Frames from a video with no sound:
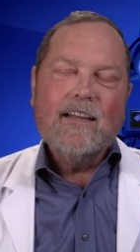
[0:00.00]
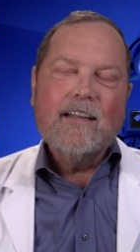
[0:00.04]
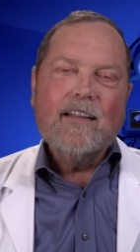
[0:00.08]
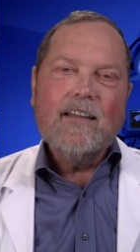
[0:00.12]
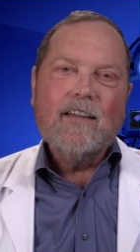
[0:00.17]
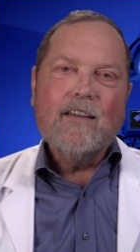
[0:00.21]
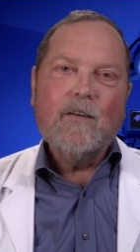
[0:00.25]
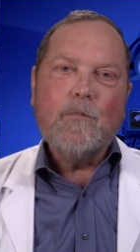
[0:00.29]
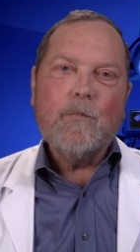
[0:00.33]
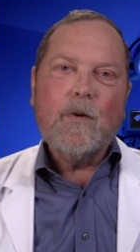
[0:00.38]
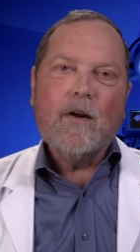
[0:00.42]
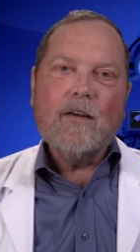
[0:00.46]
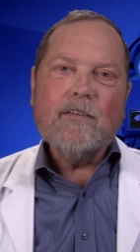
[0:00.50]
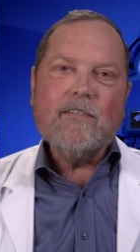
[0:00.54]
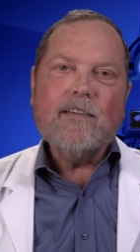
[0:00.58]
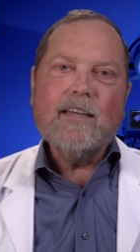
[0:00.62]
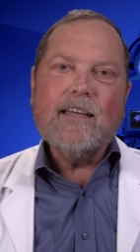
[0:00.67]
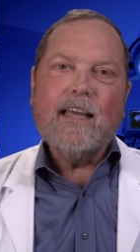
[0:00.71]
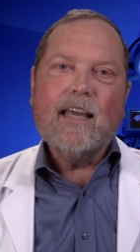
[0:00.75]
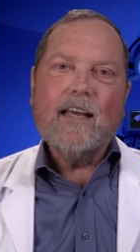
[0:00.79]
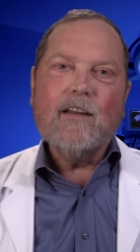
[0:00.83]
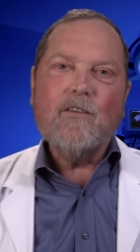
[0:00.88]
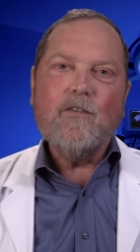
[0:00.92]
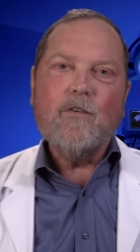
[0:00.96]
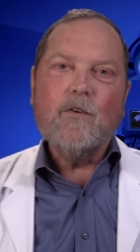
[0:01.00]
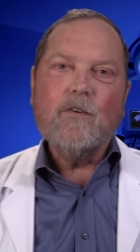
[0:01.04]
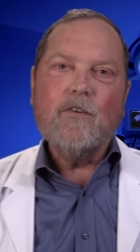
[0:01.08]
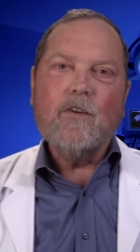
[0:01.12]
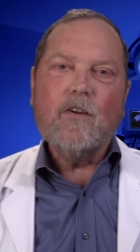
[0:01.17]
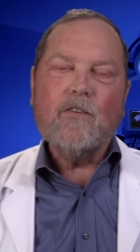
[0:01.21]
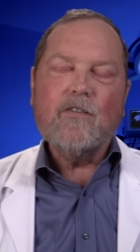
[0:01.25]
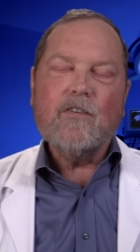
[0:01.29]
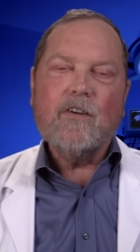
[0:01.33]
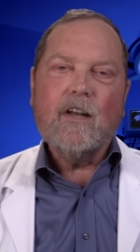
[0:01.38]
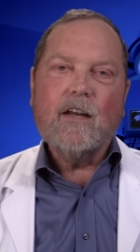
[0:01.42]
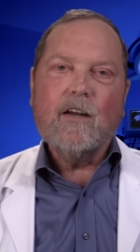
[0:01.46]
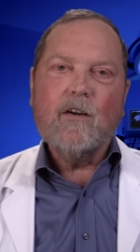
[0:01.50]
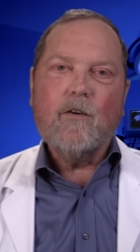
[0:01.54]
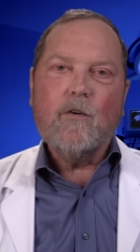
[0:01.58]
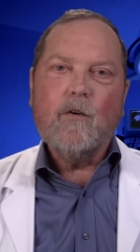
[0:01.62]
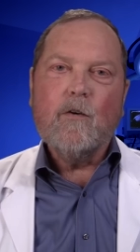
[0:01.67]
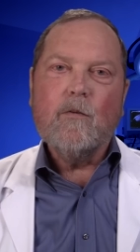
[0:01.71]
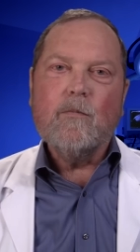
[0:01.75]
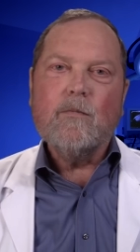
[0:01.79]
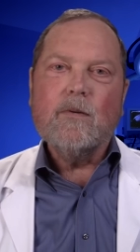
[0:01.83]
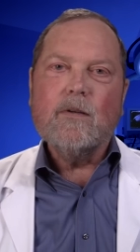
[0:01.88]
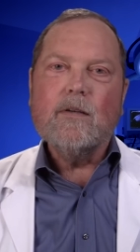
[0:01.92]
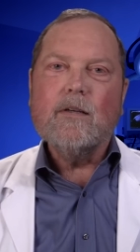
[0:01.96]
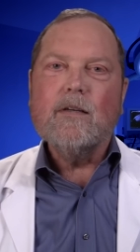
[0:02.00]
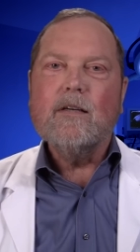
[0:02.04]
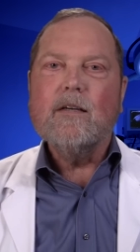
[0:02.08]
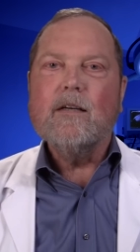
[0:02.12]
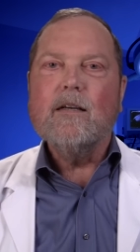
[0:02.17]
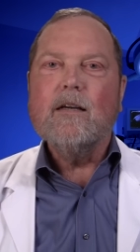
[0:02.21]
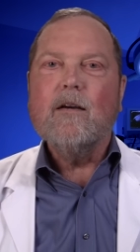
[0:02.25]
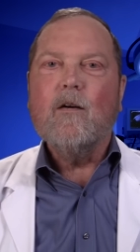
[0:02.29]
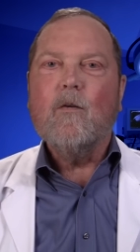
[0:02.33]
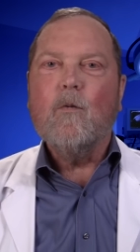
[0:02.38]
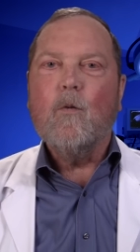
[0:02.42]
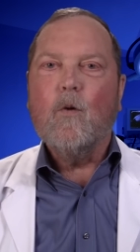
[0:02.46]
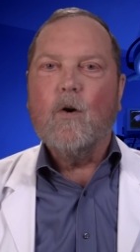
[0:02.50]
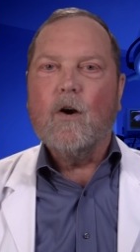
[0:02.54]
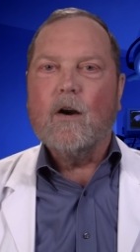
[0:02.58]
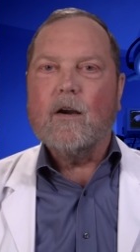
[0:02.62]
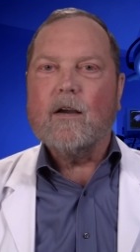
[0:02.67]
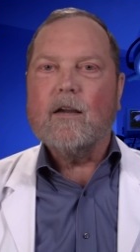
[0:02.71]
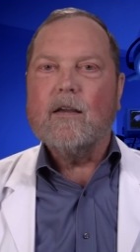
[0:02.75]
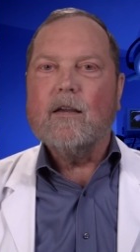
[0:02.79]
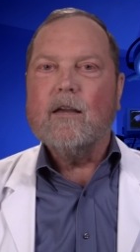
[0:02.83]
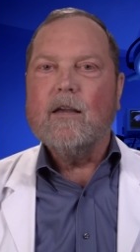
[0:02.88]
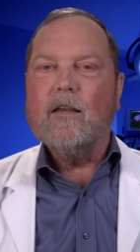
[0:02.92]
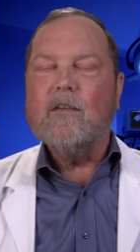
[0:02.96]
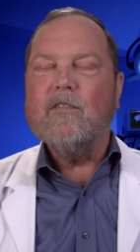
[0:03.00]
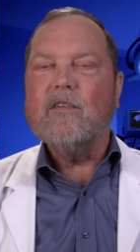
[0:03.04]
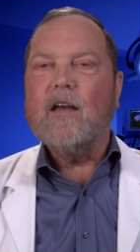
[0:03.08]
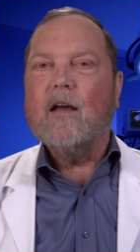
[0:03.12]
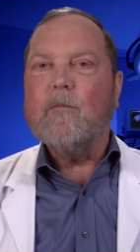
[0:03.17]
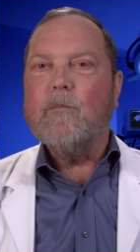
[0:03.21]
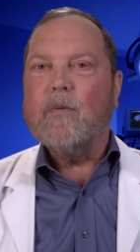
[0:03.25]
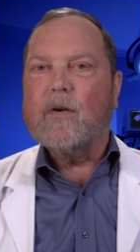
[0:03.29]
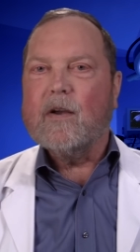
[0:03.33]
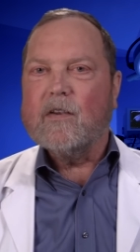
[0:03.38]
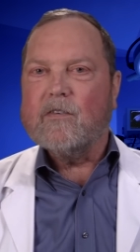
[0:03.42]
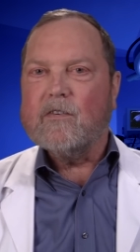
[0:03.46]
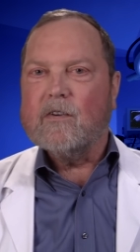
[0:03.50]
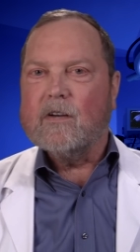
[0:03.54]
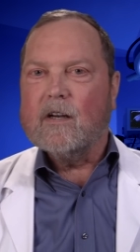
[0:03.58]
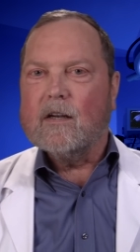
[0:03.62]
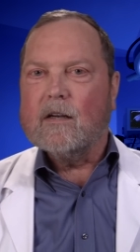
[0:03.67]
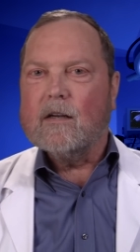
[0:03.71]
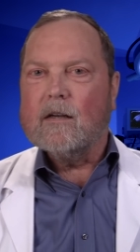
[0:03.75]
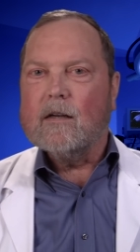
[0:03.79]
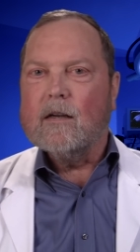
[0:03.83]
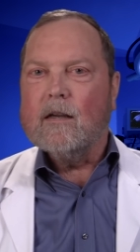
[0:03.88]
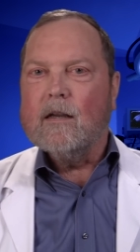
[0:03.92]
The prostate cancer results study group work is unprecedented.